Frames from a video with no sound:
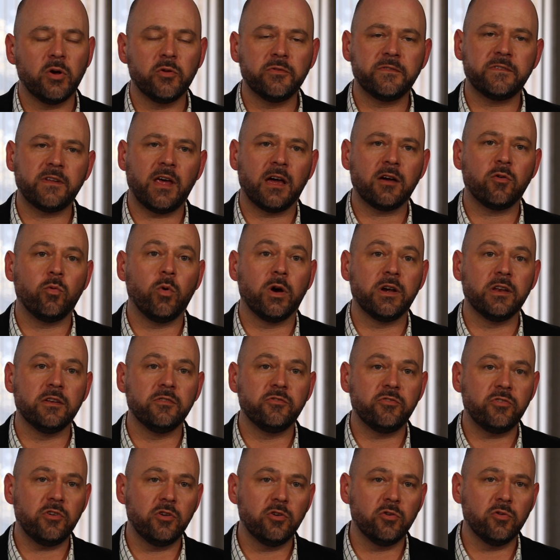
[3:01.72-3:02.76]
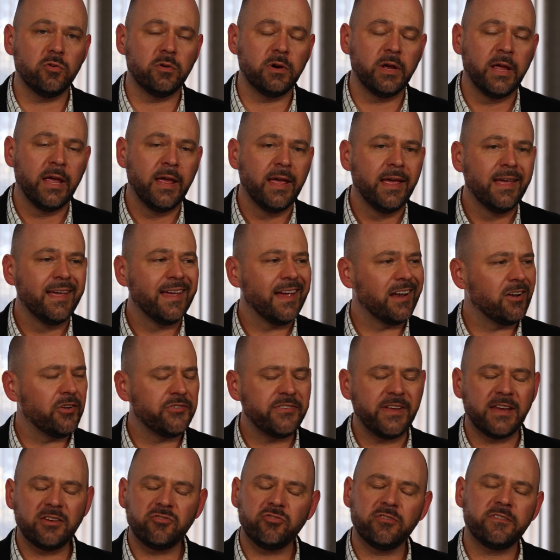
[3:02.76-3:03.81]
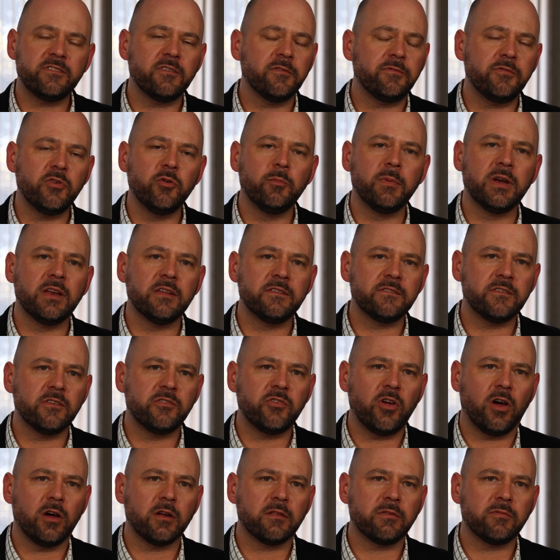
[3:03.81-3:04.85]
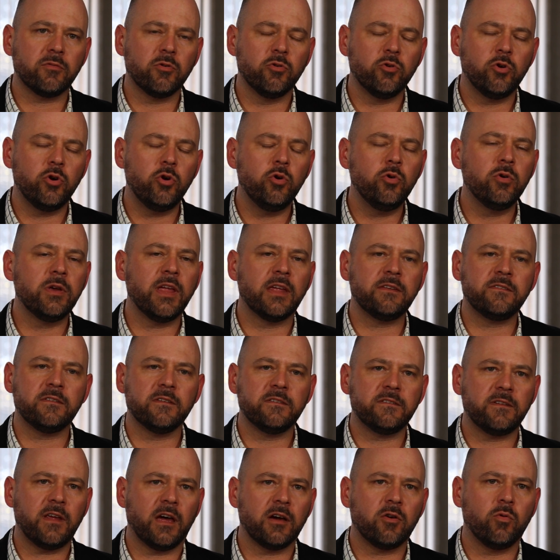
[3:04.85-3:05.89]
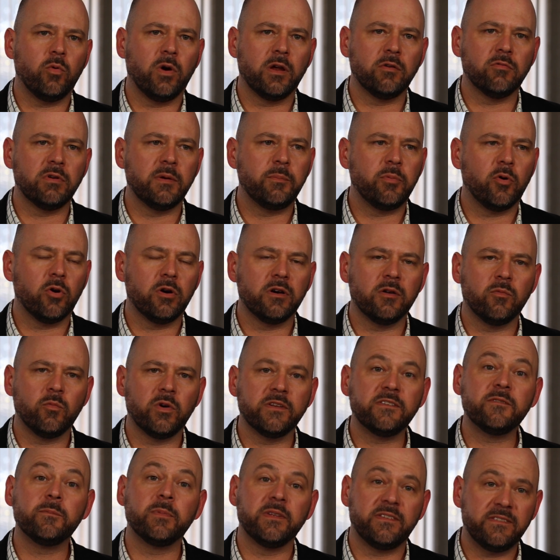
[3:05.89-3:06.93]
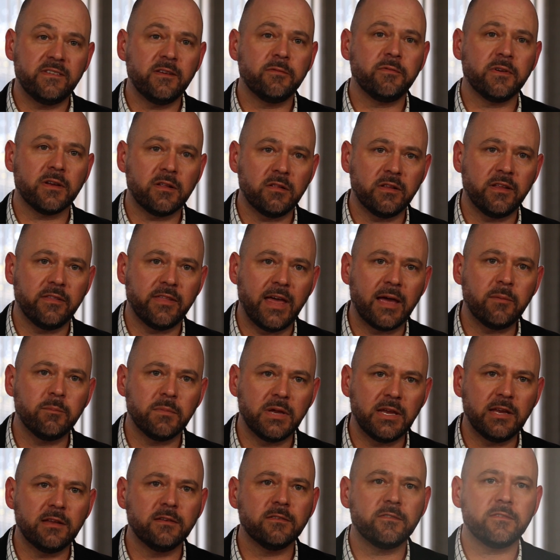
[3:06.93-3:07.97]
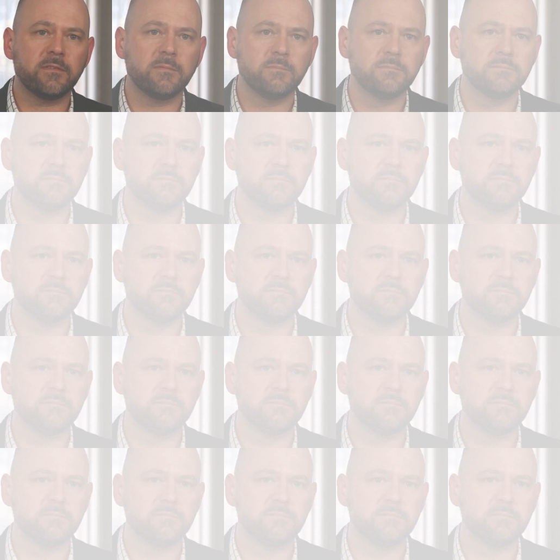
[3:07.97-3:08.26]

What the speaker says: both SOC 1 and 2, and I'll take just a few minutes to talk through who gets a SOC 1 report and what specifically that means.